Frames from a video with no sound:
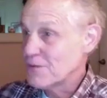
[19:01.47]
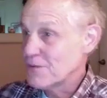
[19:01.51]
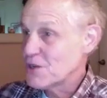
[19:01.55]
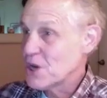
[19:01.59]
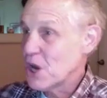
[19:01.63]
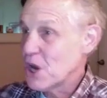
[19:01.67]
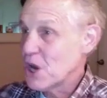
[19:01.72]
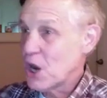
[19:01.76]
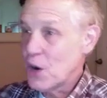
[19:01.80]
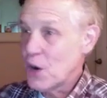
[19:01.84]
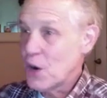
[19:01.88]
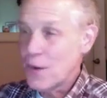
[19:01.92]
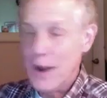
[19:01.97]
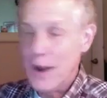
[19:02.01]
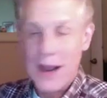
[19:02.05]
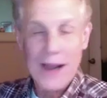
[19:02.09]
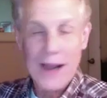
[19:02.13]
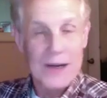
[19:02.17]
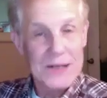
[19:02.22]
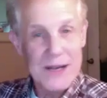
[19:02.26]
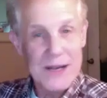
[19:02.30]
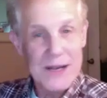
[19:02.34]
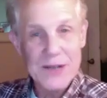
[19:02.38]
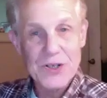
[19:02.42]
to go, and I
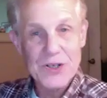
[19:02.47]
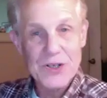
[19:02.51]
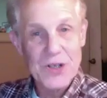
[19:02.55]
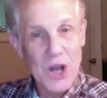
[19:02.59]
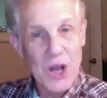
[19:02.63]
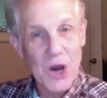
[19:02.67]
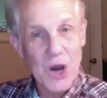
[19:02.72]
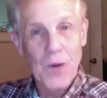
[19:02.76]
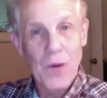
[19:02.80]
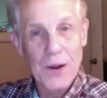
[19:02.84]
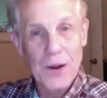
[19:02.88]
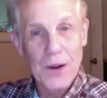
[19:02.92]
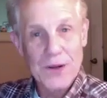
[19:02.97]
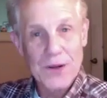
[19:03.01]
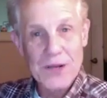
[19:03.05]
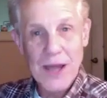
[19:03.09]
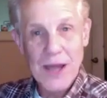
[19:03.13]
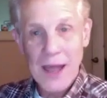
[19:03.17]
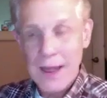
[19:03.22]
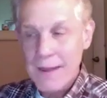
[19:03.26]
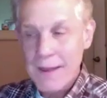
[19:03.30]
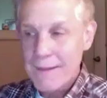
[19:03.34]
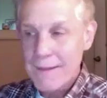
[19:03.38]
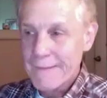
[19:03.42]
intend to go one
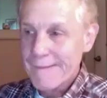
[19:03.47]
day.